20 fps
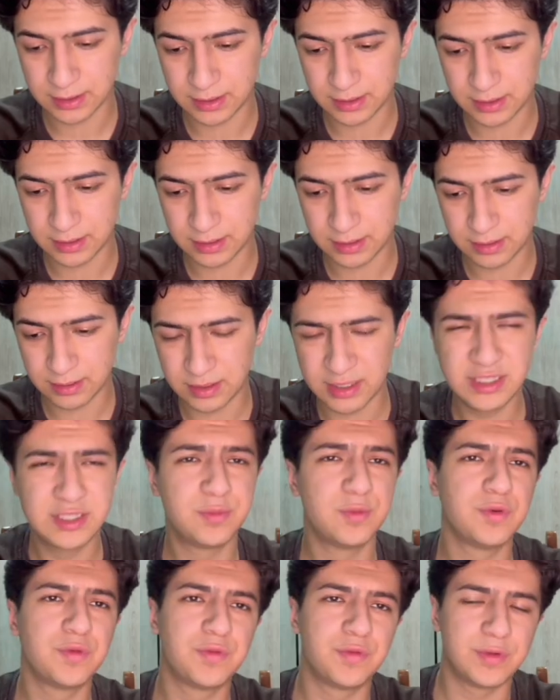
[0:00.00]
let's
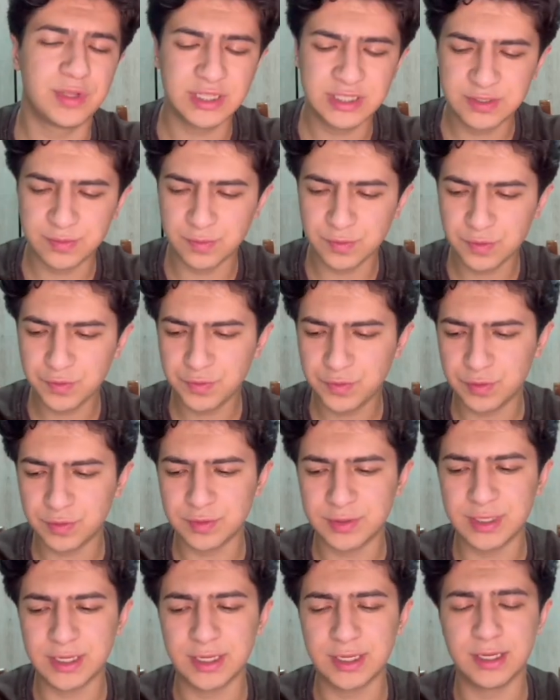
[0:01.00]
move to
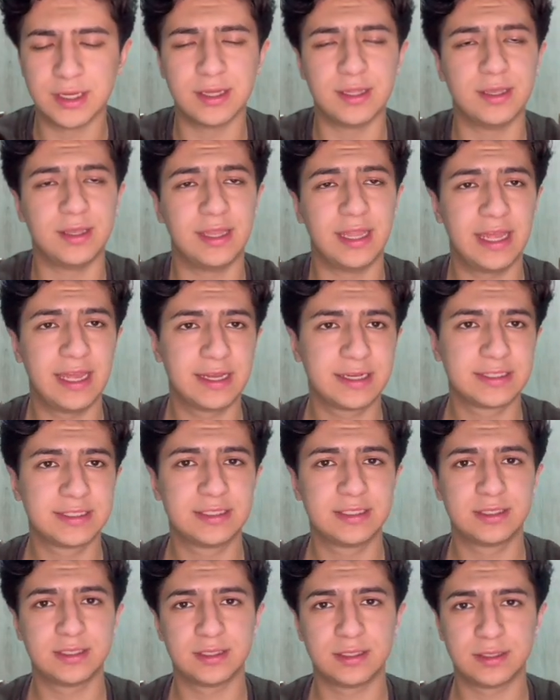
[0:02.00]
the next
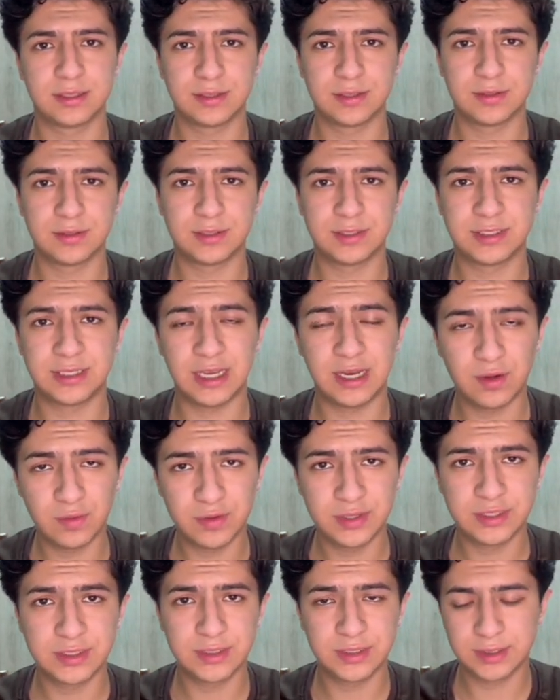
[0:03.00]

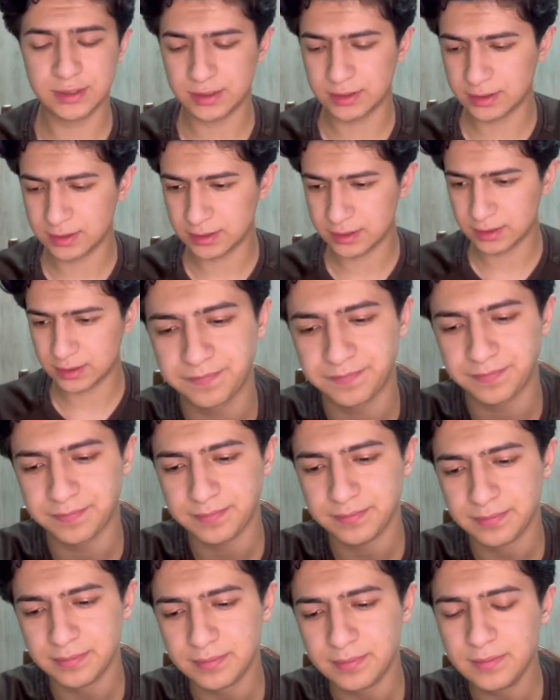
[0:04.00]
service.
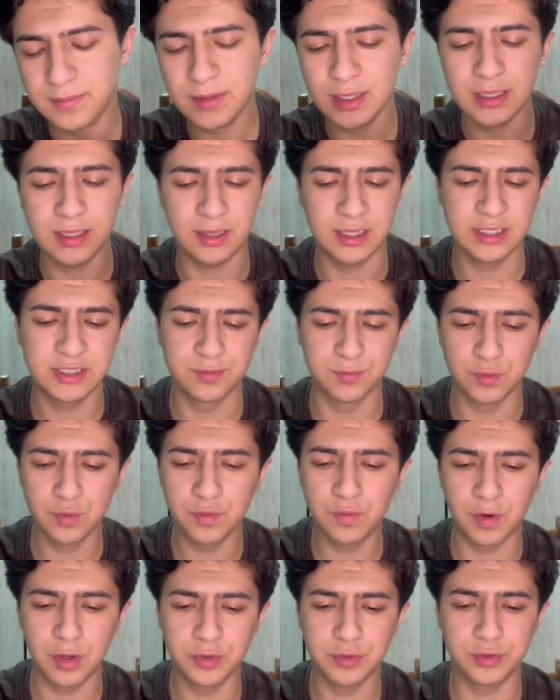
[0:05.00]
Let's move
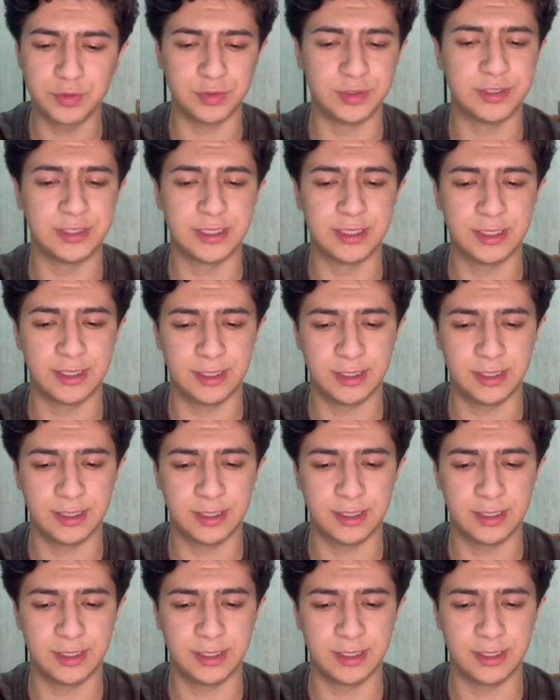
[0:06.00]
on to the